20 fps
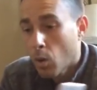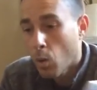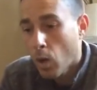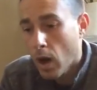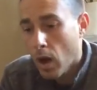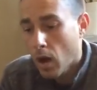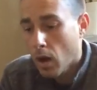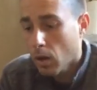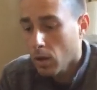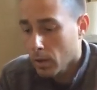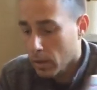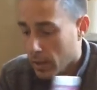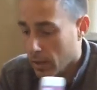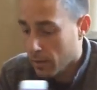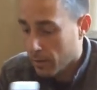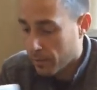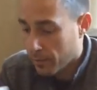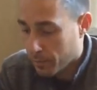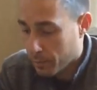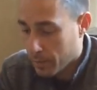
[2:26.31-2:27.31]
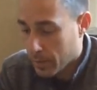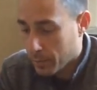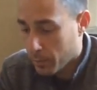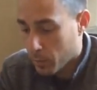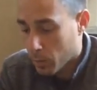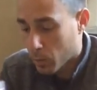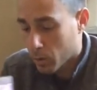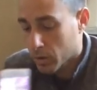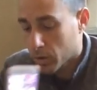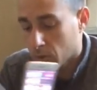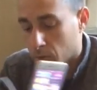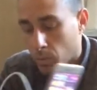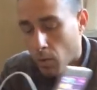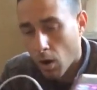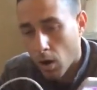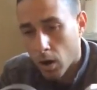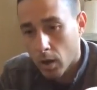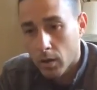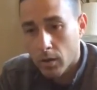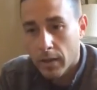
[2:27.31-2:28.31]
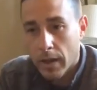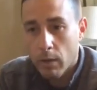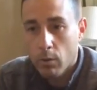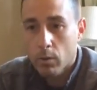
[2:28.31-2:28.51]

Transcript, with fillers: Well, if people were smart,